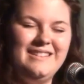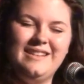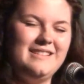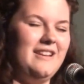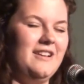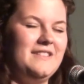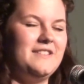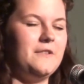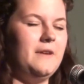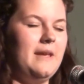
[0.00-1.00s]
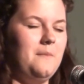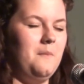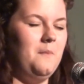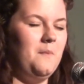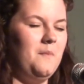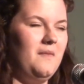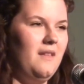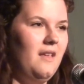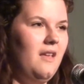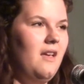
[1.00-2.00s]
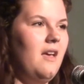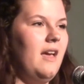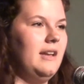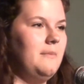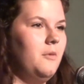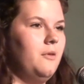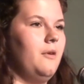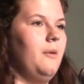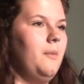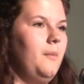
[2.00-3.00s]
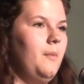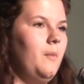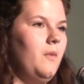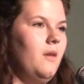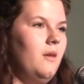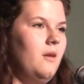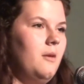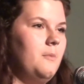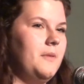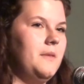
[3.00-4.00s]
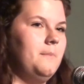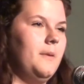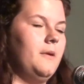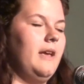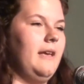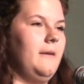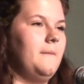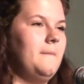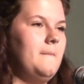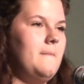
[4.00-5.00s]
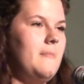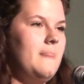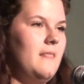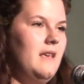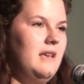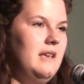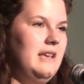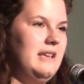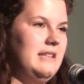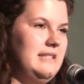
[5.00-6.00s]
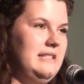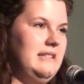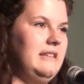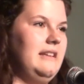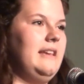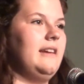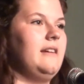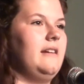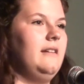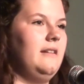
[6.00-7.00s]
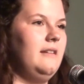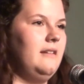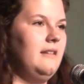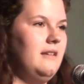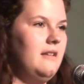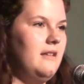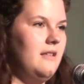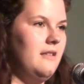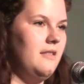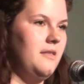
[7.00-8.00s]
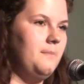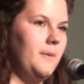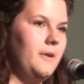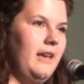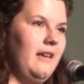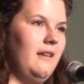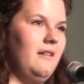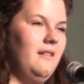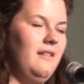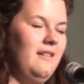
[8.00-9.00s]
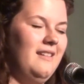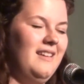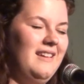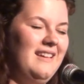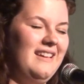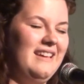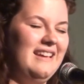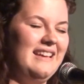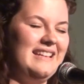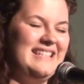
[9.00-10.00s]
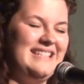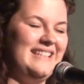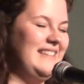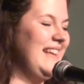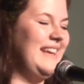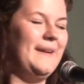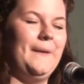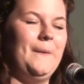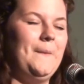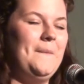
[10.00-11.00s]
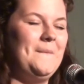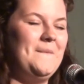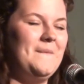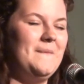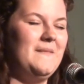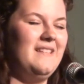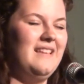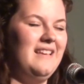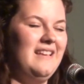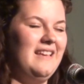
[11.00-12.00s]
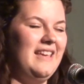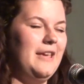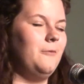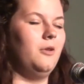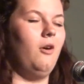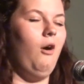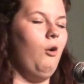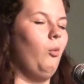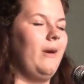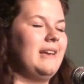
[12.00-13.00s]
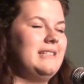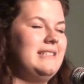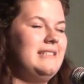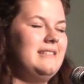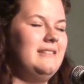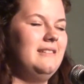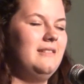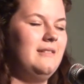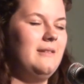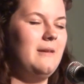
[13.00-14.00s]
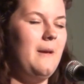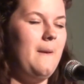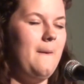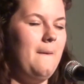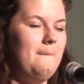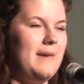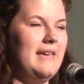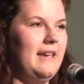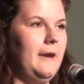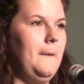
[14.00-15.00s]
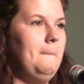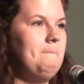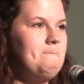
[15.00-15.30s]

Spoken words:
it does not scream anymore, but the burning is still here. The burning is still here. He will always be here.